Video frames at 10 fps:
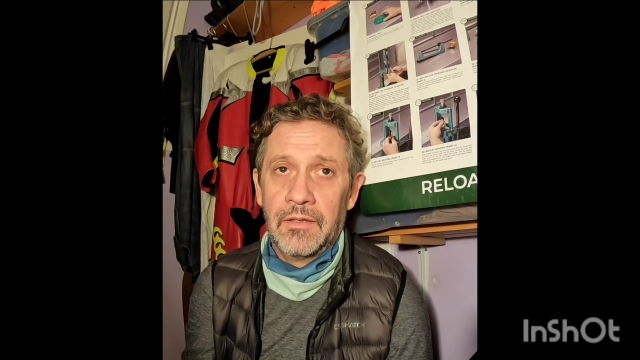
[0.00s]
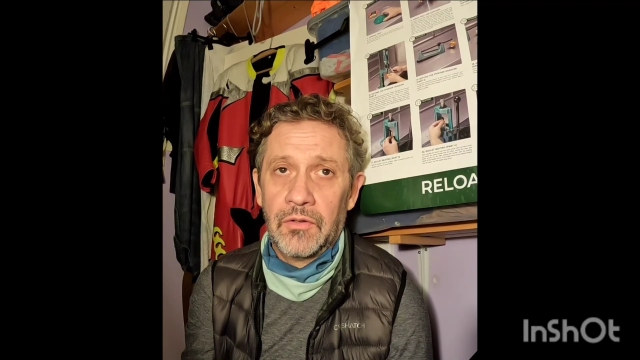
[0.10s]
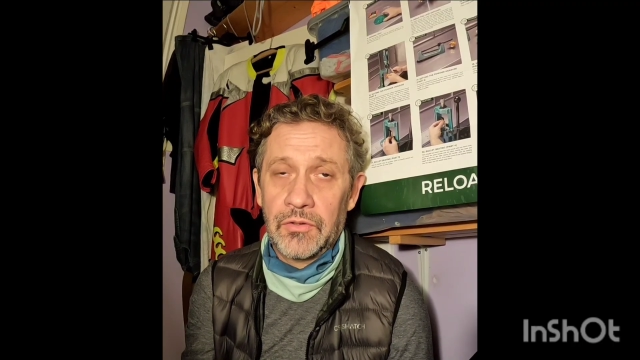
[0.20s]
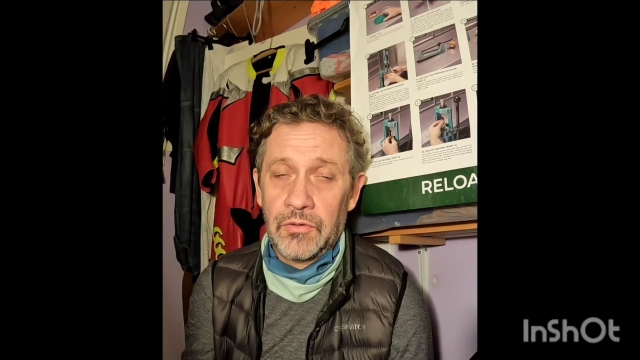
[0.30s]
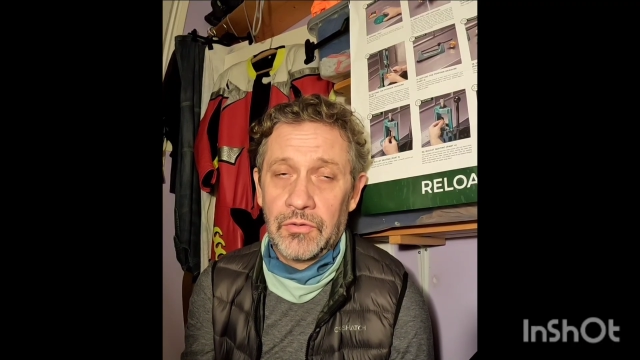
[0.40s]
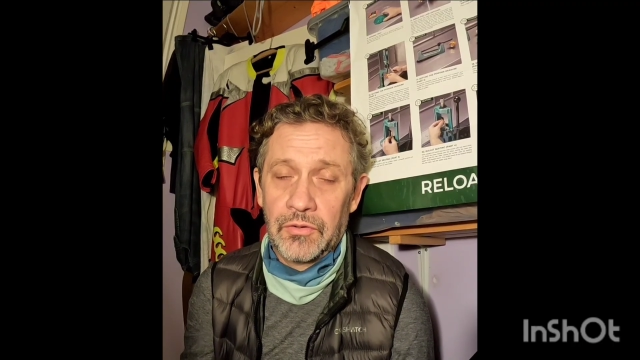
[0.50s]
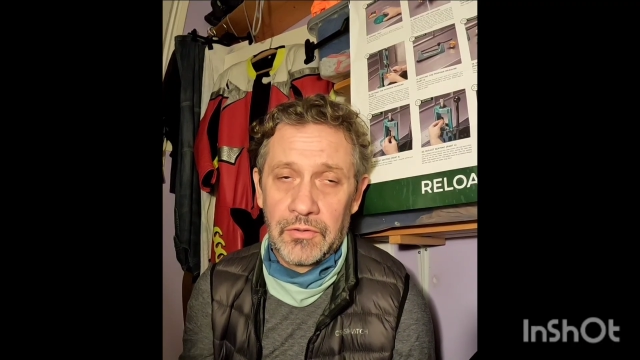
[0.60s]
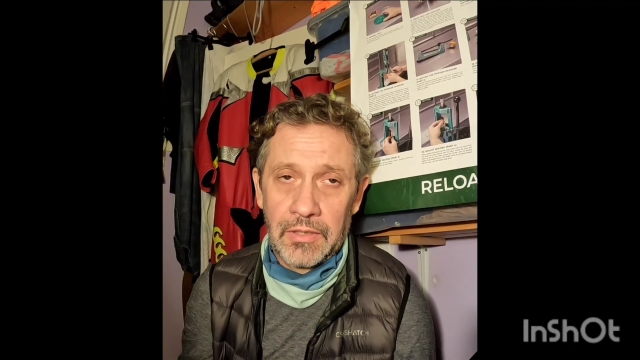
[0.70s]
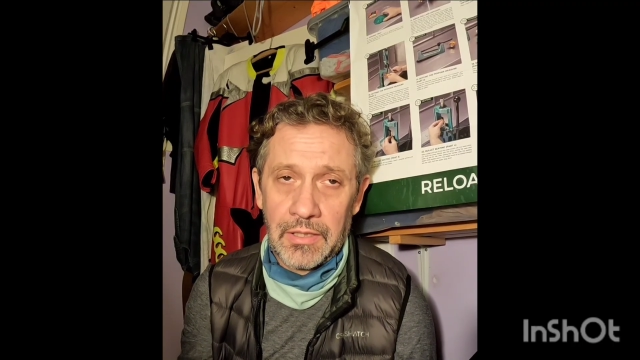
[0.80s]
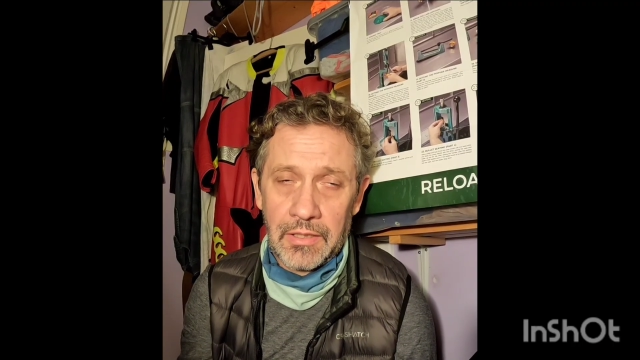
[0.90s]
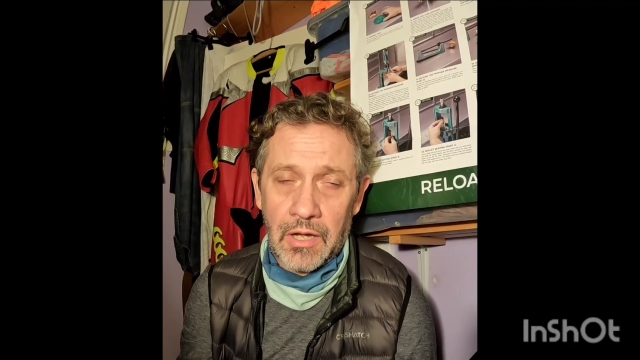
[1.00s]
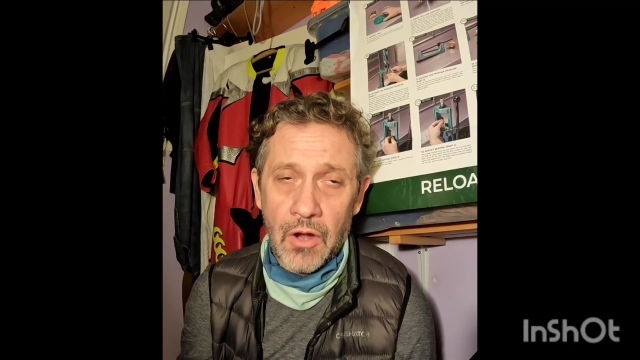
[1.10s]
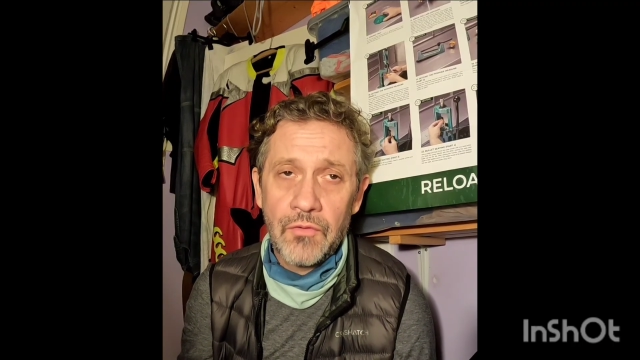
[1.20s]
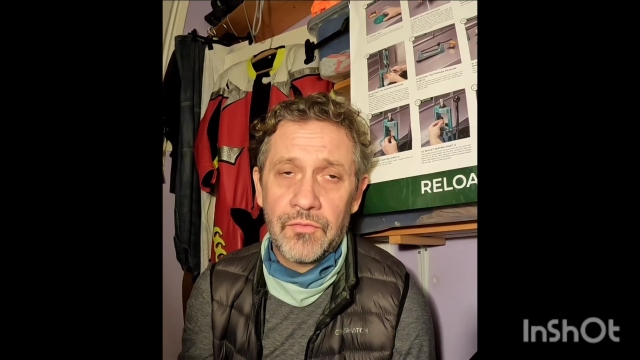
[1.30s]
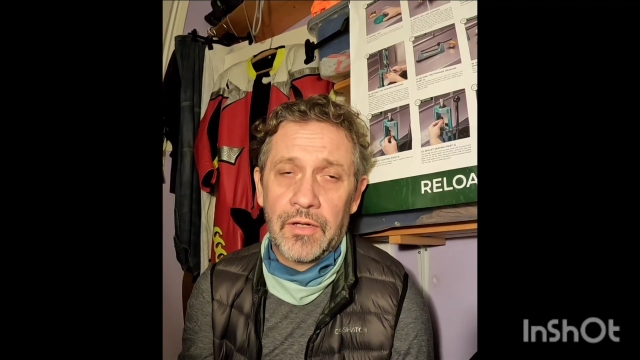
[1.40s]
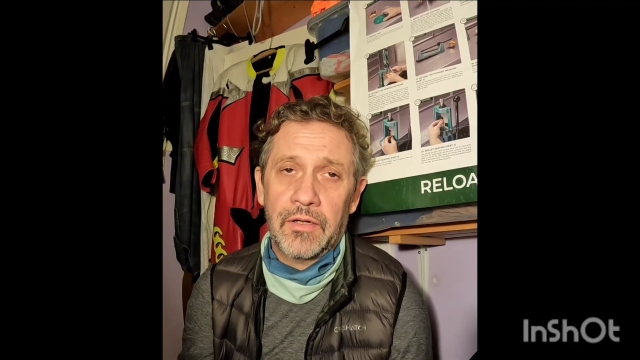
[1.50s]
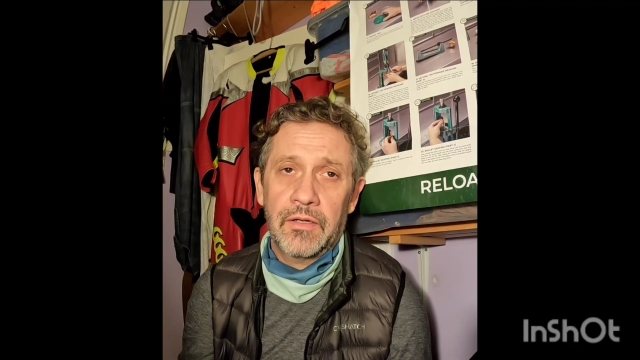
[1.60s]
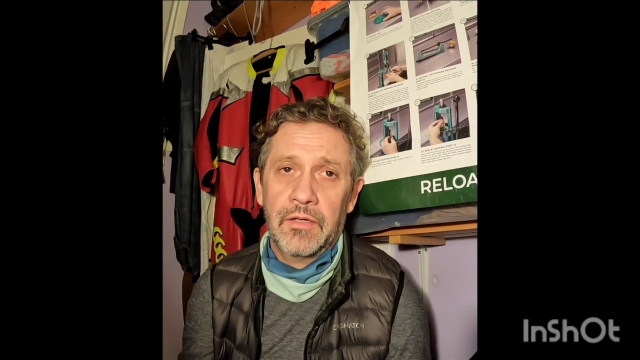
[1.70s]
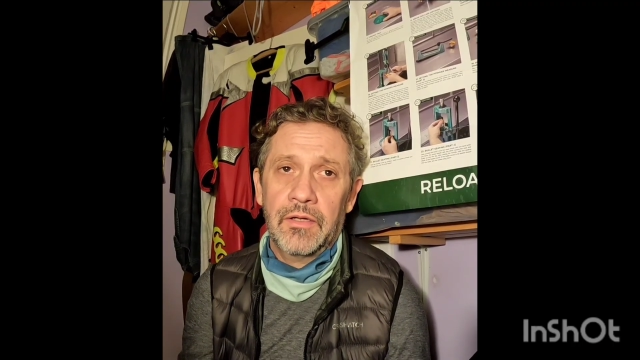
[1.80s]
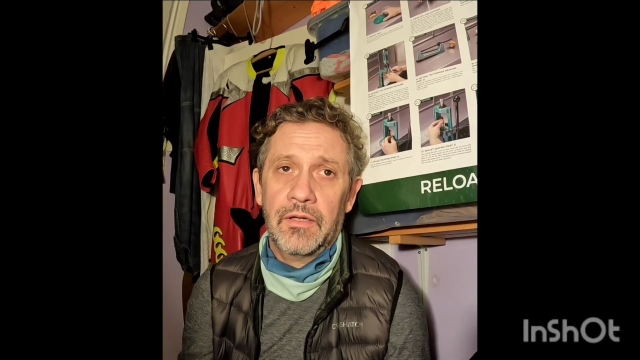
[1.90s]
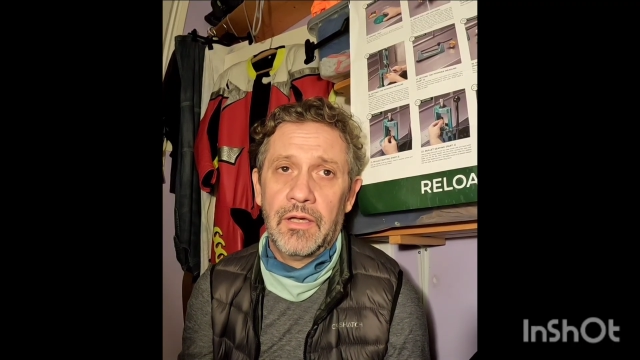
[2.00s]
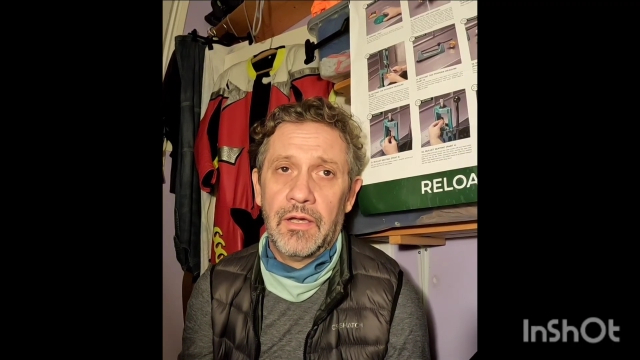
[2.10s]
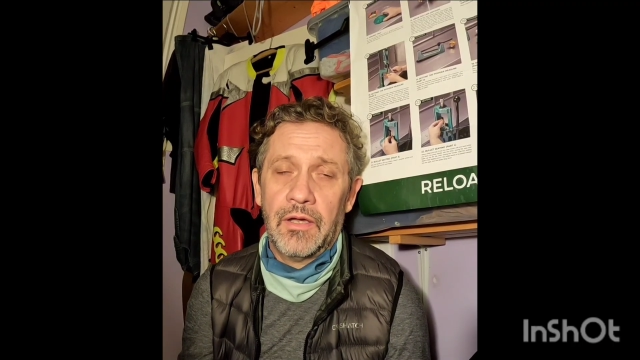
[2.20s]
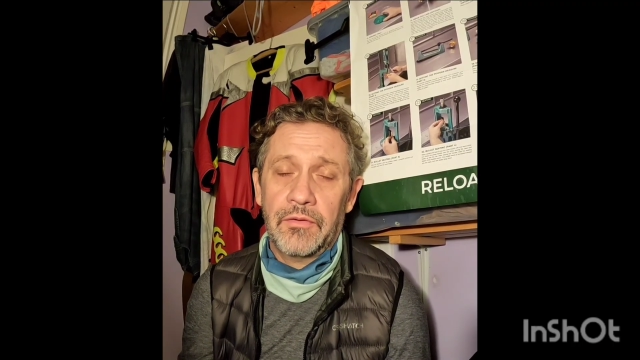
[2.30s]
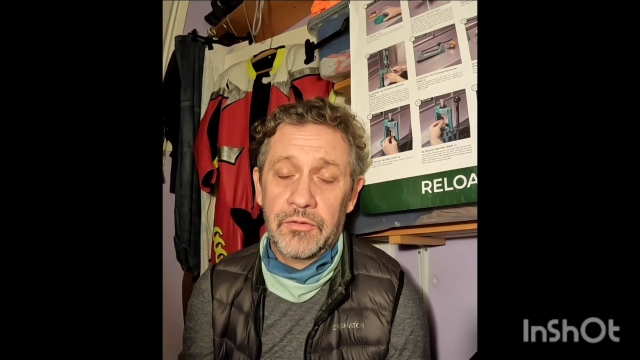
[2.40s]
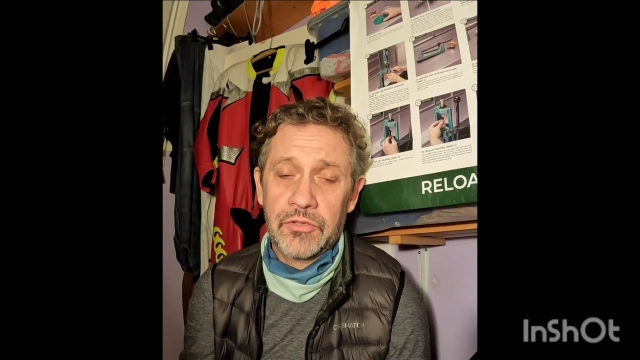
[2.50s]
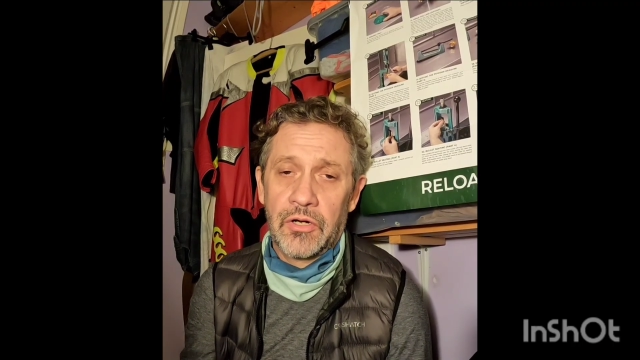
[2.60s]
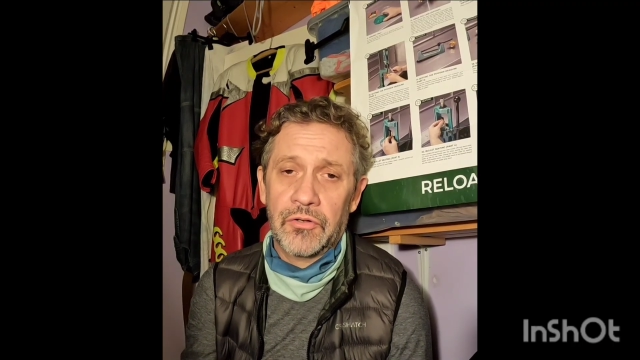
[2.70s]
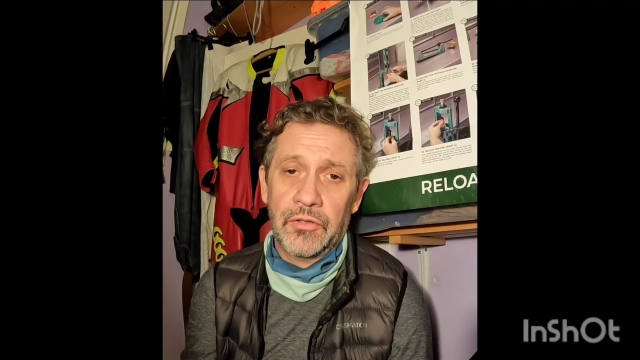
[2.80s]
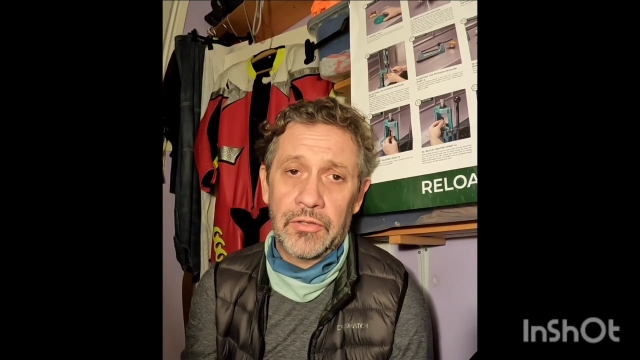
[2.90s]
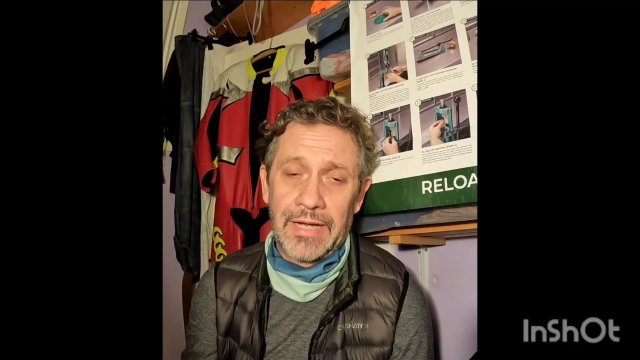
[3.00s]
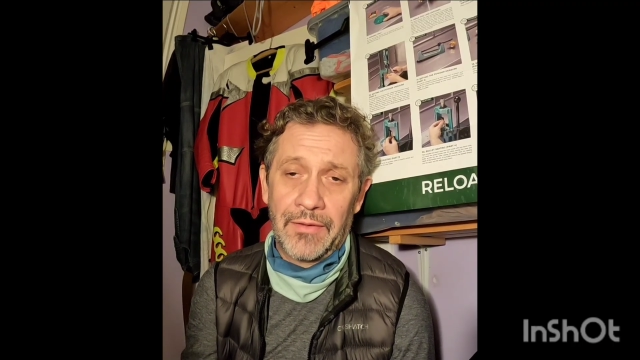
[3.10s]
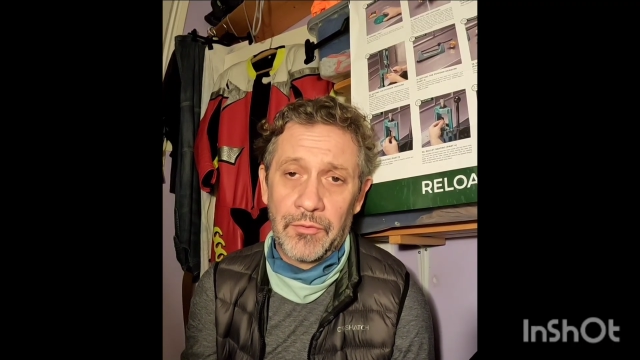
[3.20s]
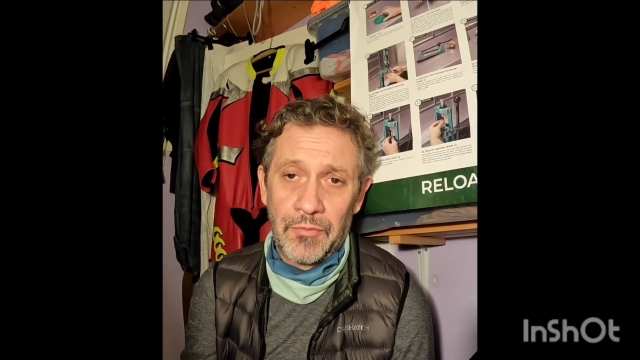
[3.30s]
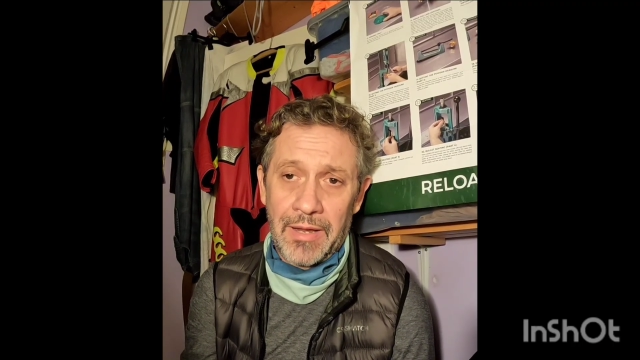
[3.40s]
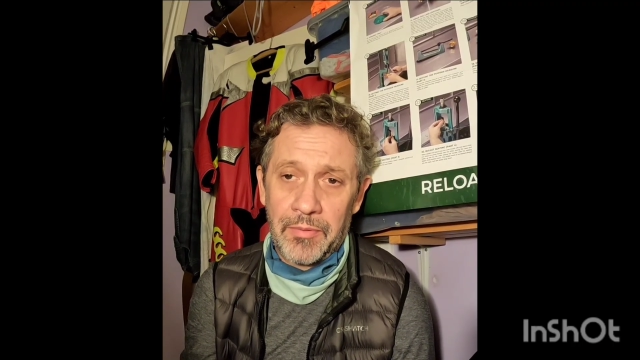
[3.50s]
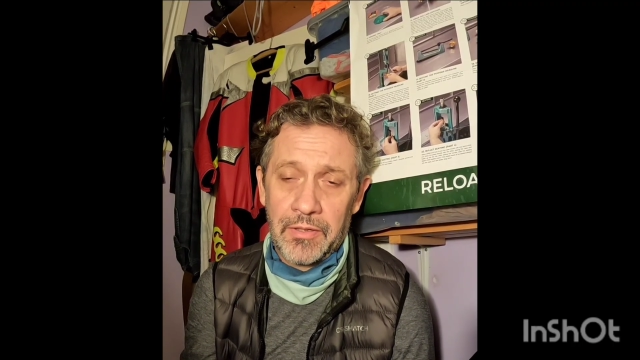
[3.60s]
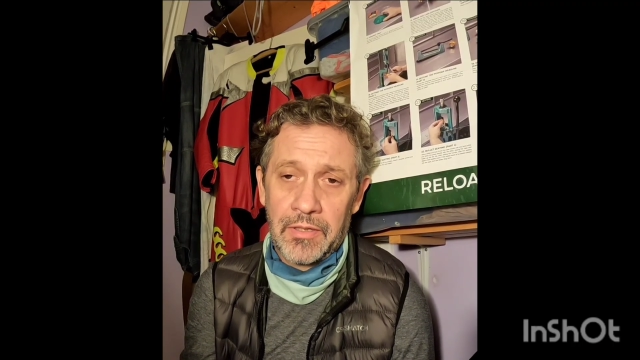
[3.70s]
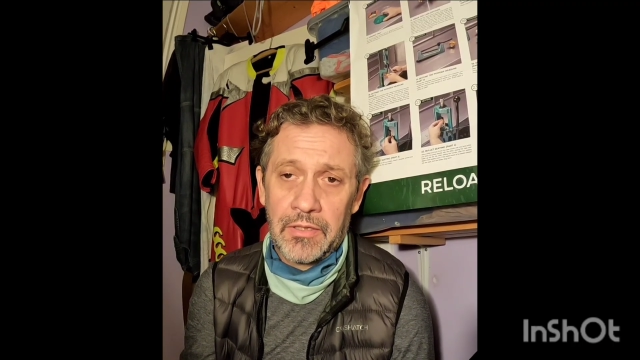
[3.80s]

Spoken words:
when you're over the shotgun and down the rib.